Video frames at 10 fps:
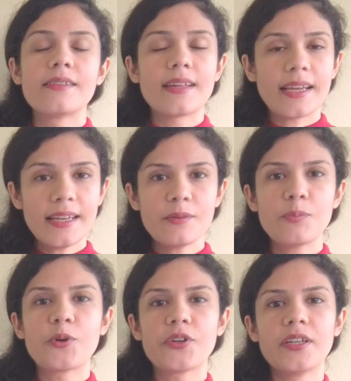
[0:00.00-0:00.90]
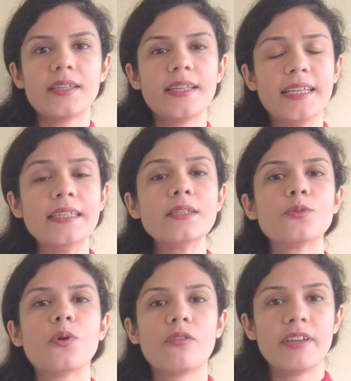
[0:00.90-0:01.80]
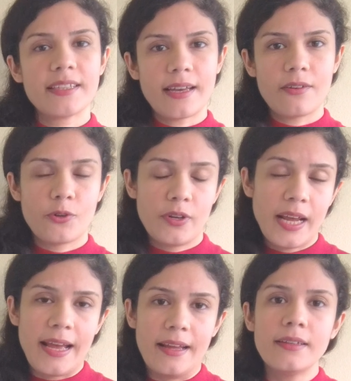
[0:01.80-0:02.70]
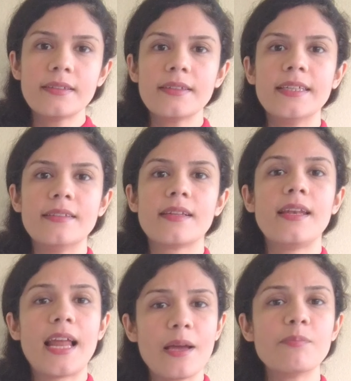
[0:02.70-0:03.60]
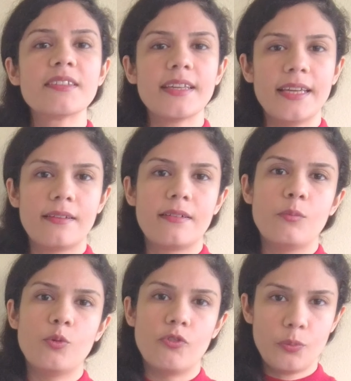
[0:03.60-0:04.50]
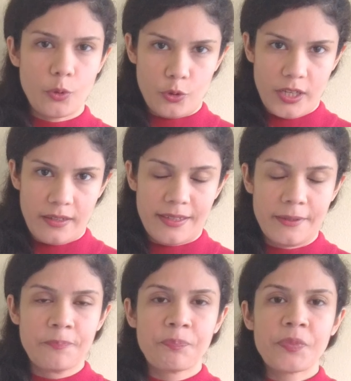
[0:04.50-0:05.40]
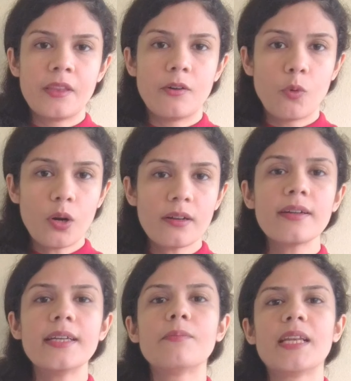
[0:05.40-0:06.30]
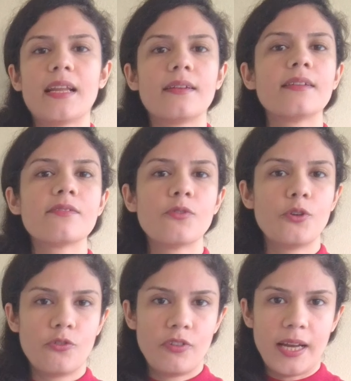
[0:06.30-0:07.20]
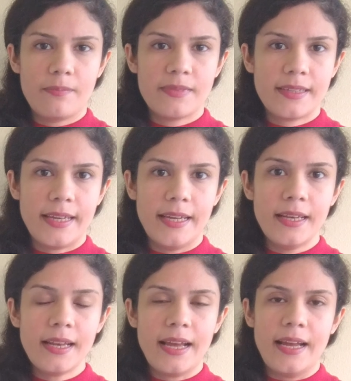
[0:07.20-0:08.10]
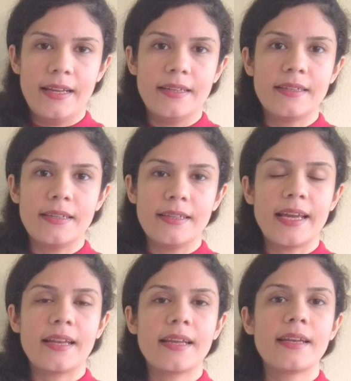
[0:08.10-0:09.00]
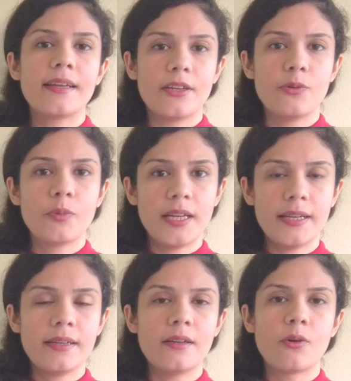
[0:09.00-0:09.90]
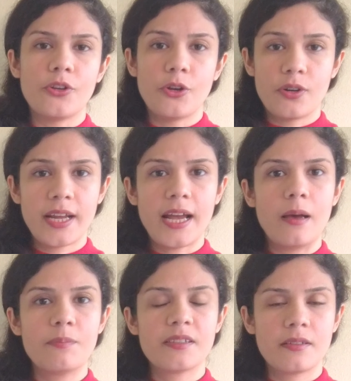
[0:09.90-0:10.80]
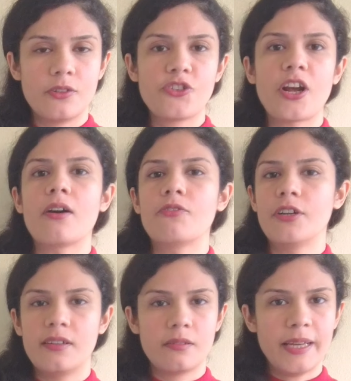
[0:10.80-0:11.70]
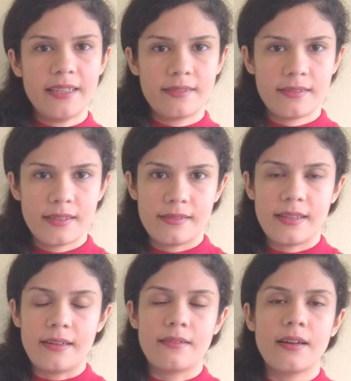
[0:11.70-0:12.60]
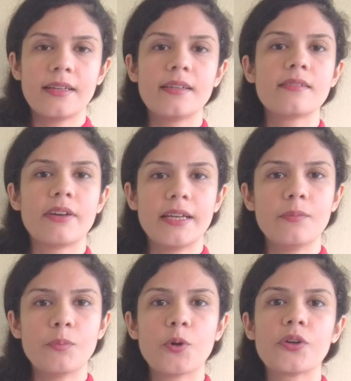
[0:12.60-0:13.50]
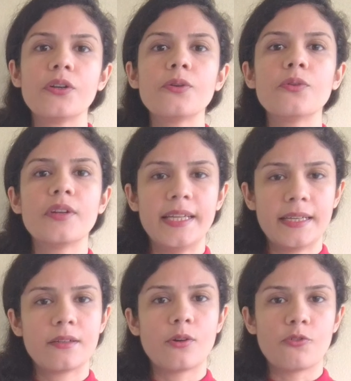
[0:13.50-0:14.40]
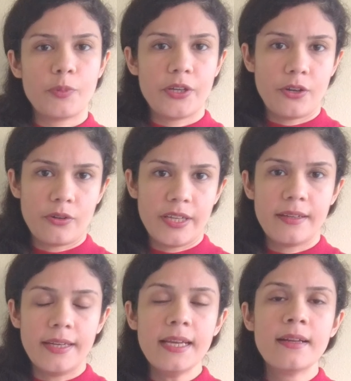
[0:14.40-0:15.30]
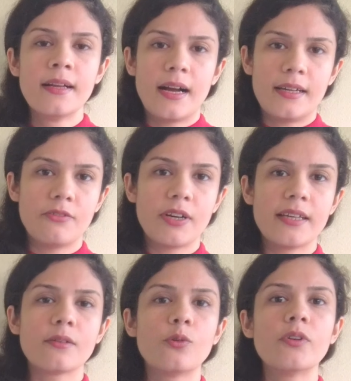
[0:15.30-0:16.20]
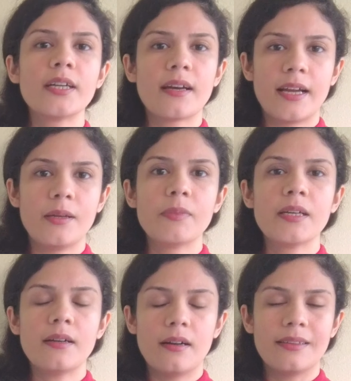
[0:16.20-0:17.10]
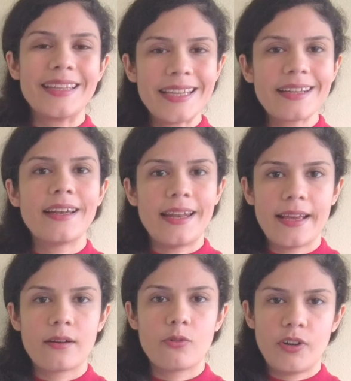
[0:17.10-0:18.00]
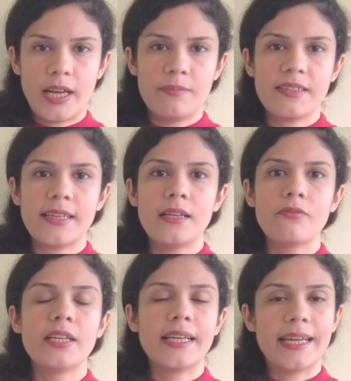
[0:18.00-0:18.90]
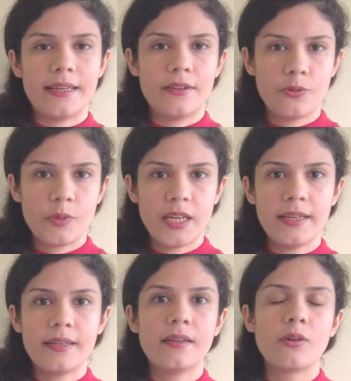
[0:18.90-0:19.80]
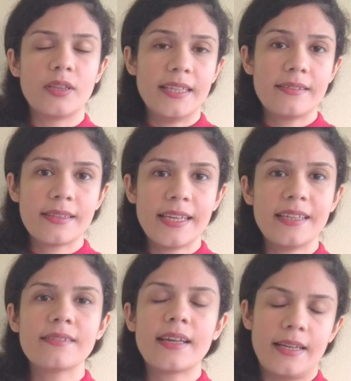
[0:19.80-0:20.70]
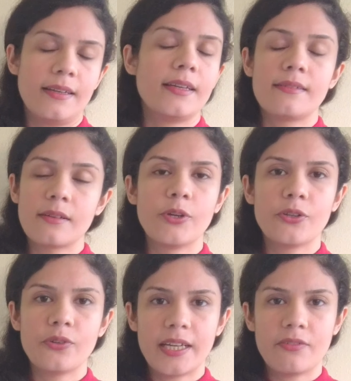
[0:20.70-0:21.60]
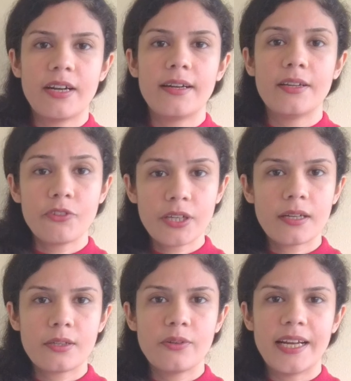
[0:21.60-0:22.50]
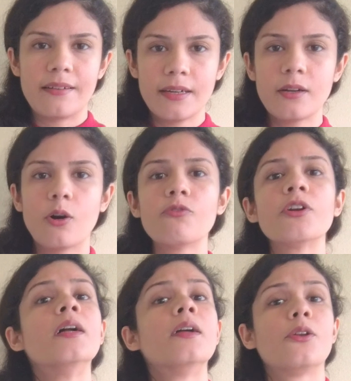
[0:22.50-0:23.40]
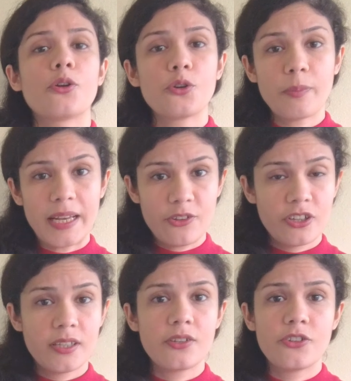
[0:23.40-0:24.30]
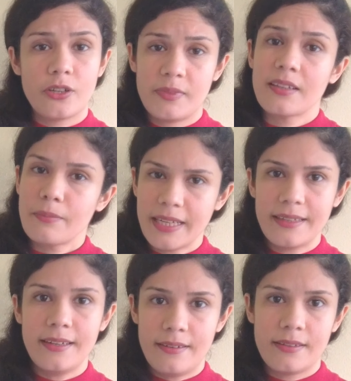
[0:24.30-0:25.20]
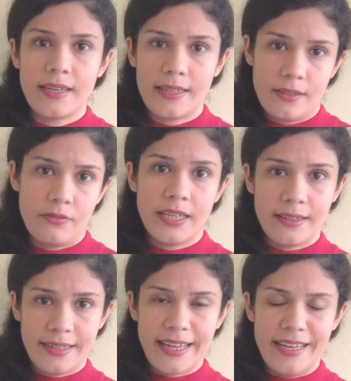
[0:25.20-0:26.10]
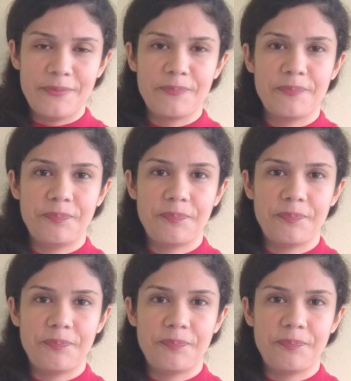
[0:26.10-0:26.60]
The second important thing to always have on hand is a lime scale removal product. The water in Milan is full of limescale and it can get accumulated on your taps, showers, basins, etc. And it's very important to clean it off periodically. Otherwise, over time, a thick layer of limescale will get accumulated on these things and it's going to get very difficult to get rid of, not to mention the germs and bacteria that it will contain.